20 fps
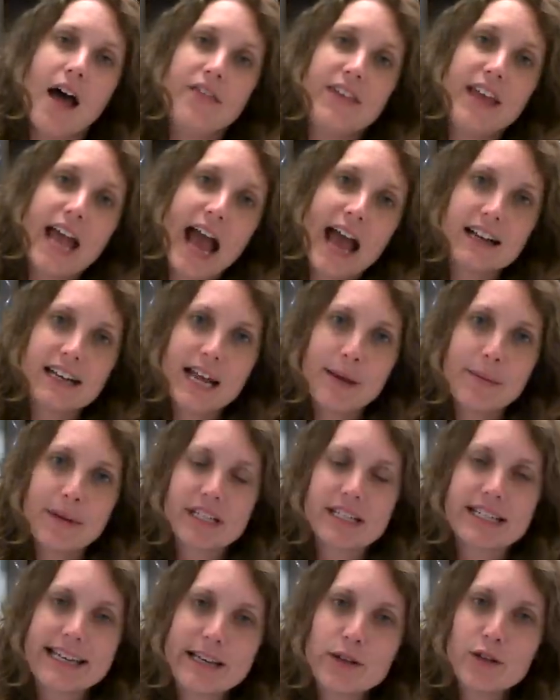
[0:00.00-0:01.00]
The Academic
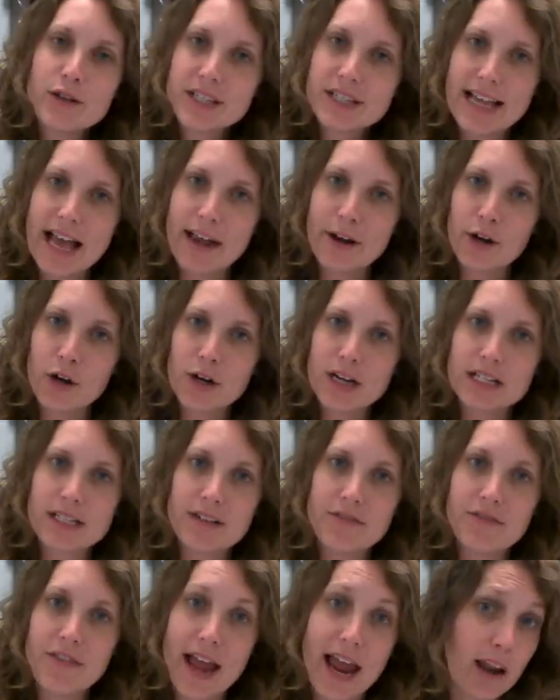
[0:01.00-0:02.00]
Skills Center is
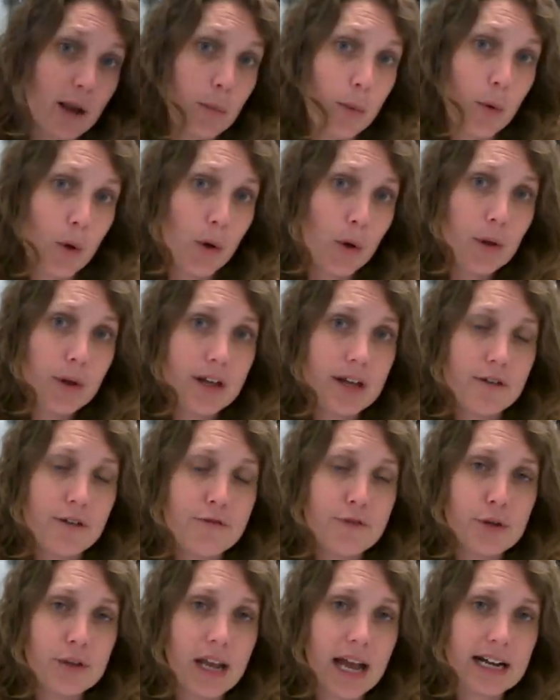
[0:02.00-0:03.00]
available
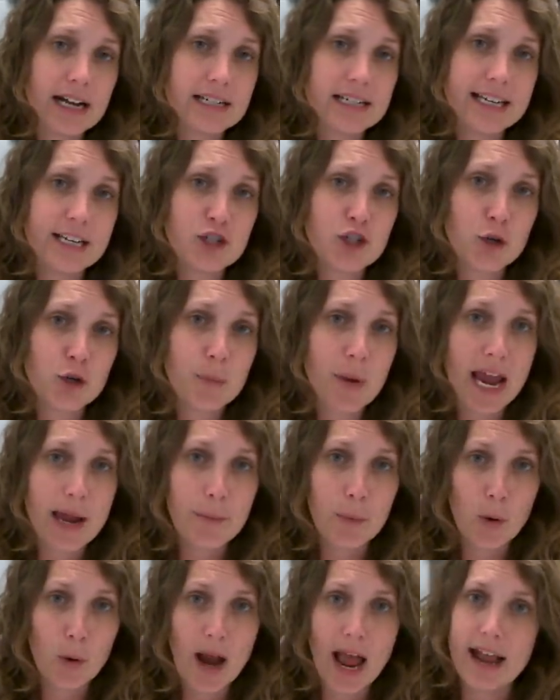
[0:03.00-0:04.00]
if you'd like to get your
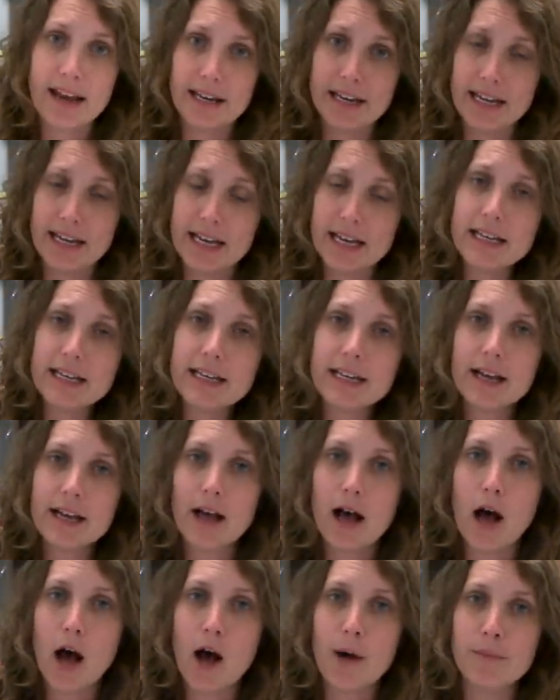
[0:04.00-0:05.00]
paper edited.
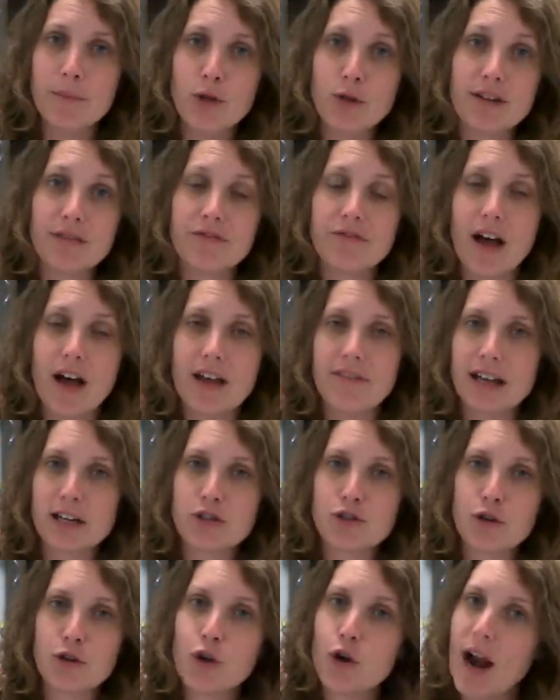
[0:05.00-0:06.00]
You get 5
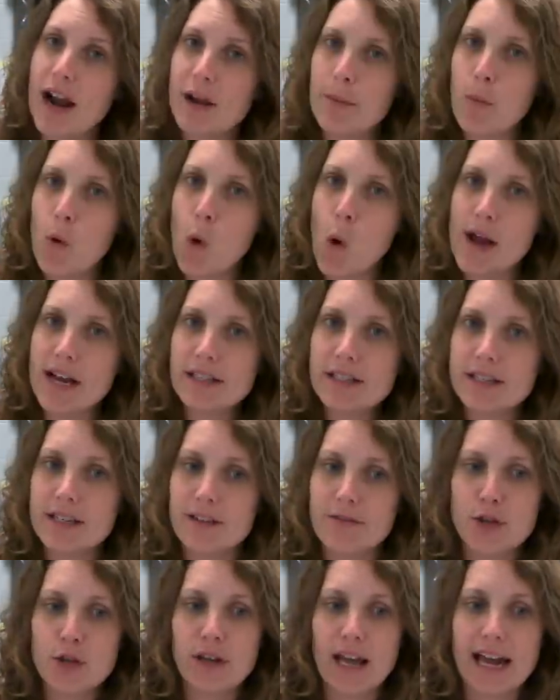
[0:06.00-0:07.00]
extra credit points
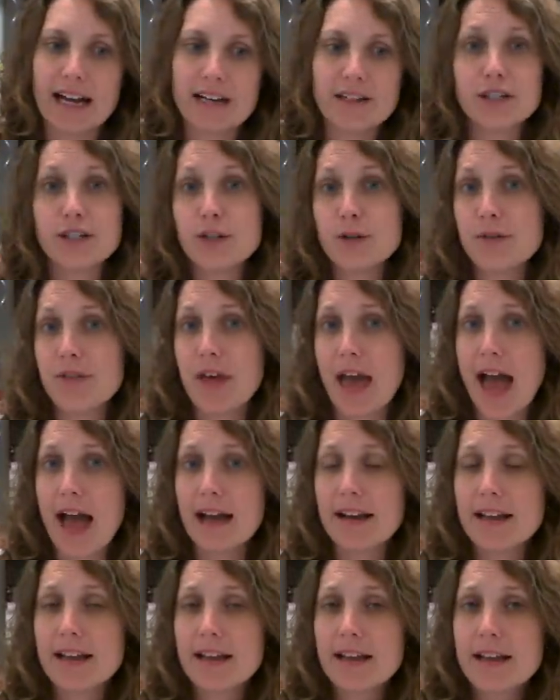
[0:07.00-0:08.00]
if you'd like to do
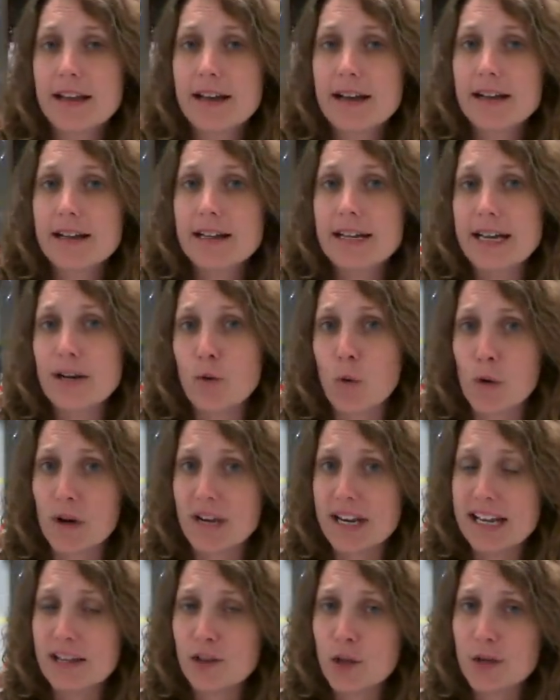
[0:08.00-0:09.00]
that. In order
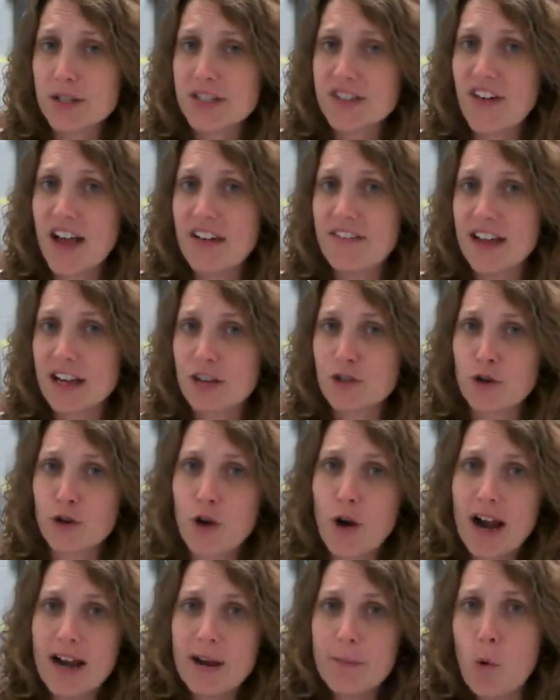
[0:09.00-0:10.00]
to get those 5 extra
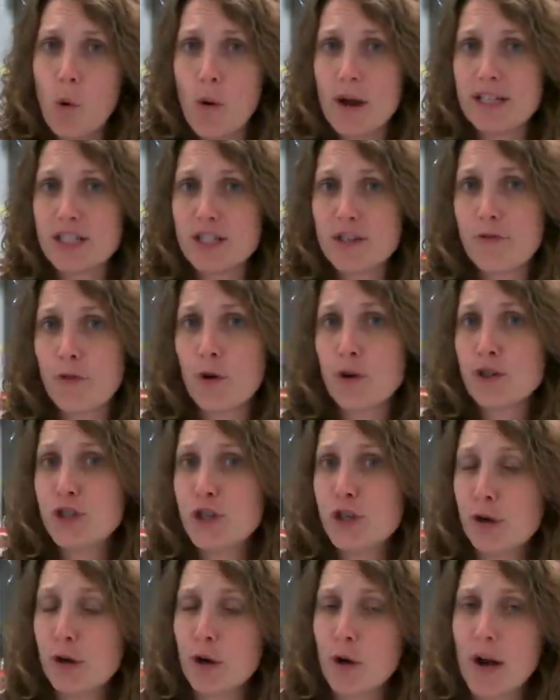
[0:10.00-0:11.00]
credit points for
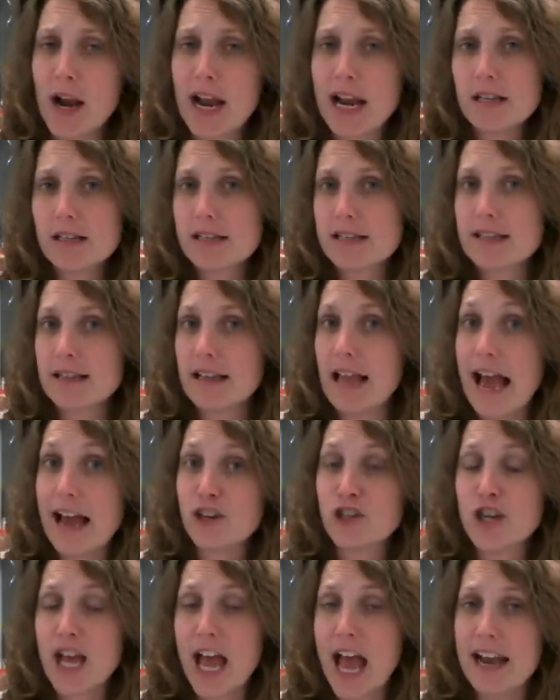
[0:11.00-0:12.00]

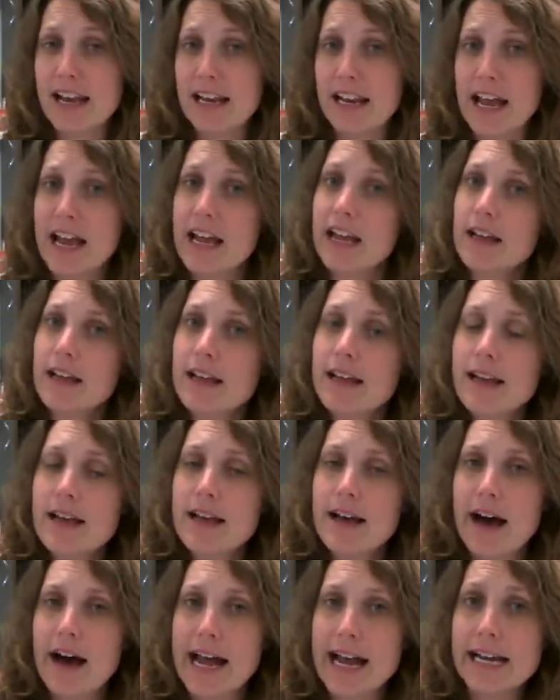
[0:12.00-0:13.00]
tutoring/editing,
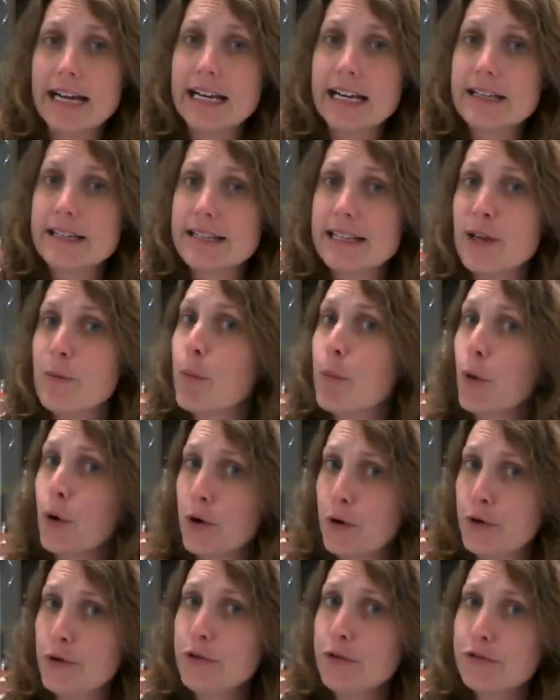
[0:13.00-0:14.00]
I need to see
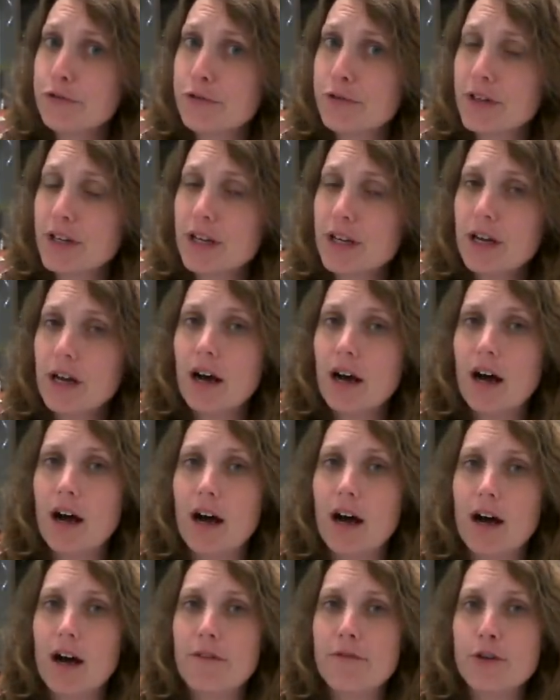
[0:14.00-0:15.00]
proof
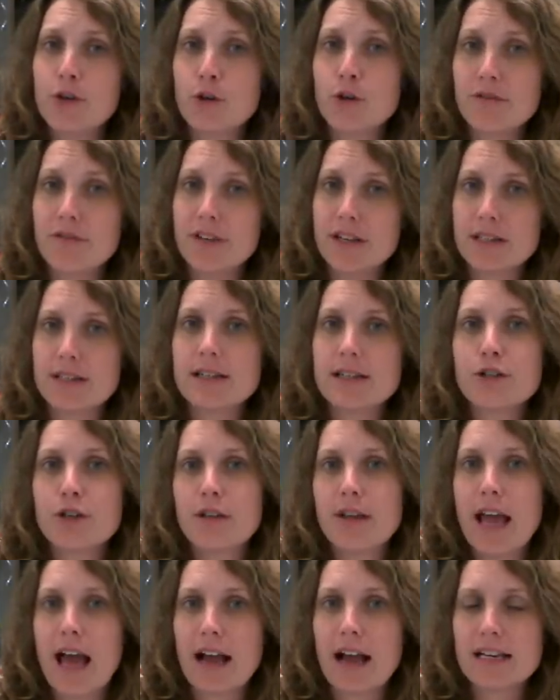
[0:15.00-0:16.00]
of your visit to
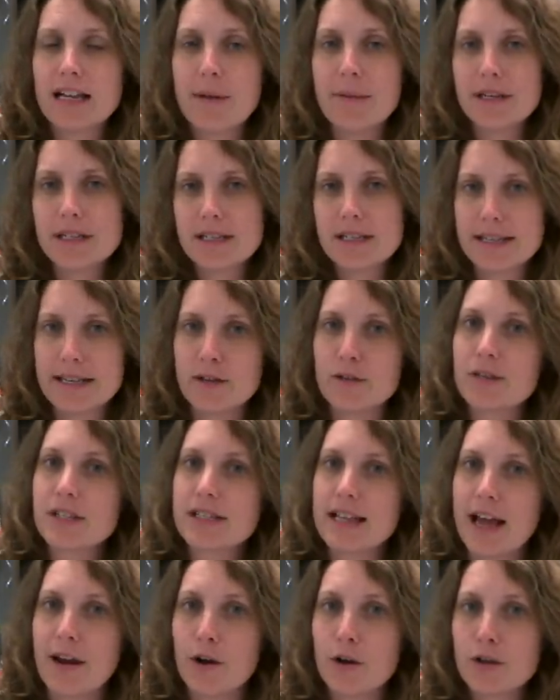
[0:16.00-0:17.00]
the Academic Skills
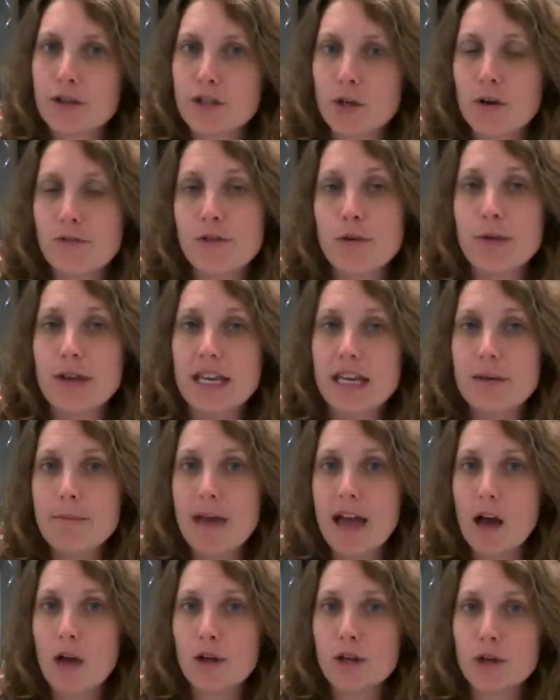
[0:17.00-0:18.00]
Center. So if you
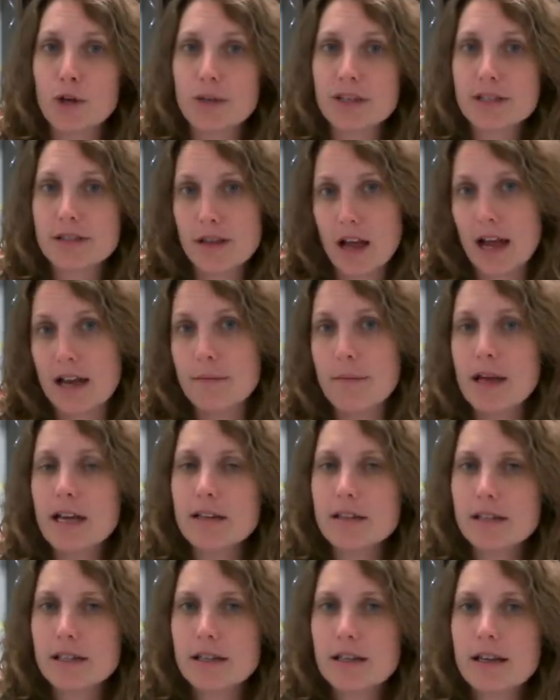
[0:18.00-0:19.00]
email your
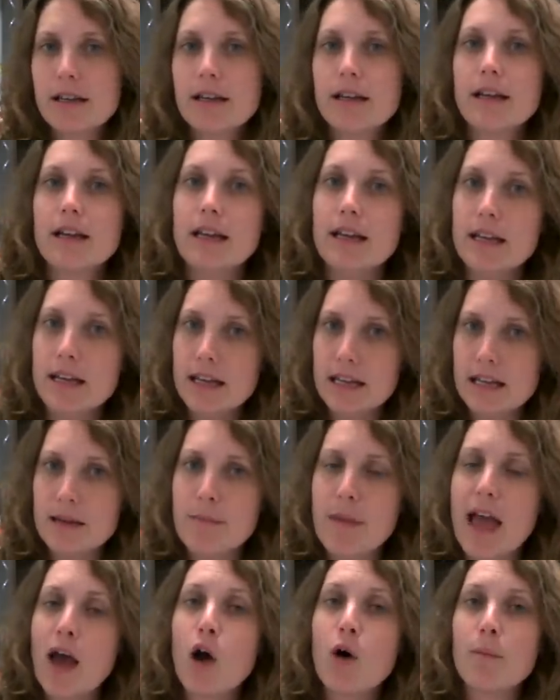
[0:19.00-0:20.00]
assignment,
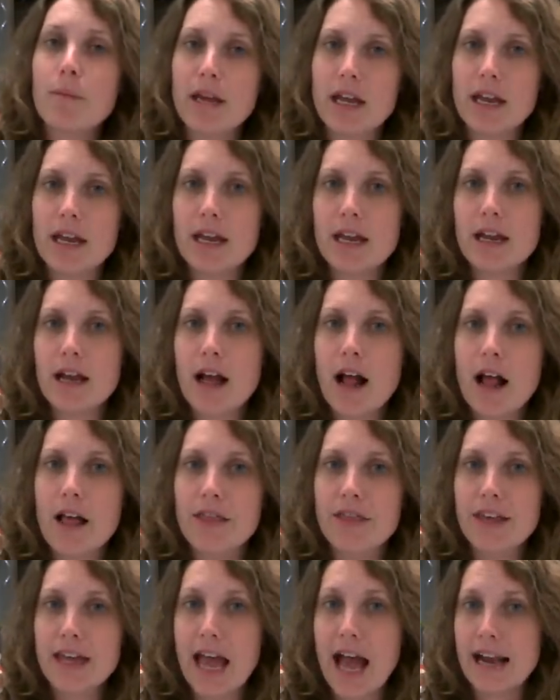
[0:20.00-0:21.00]
email me
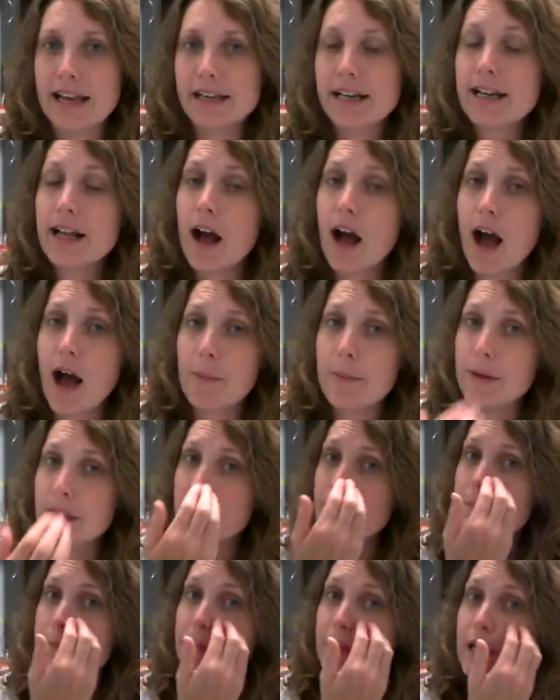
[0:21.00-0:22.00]
the edited
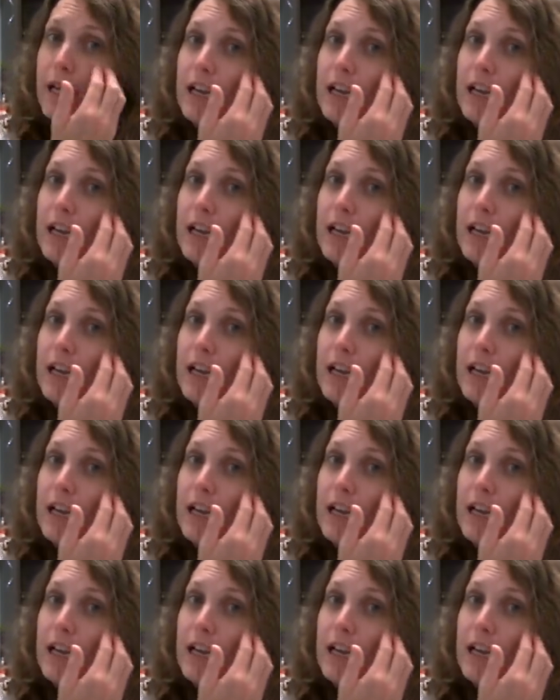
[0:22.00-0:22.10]
copy.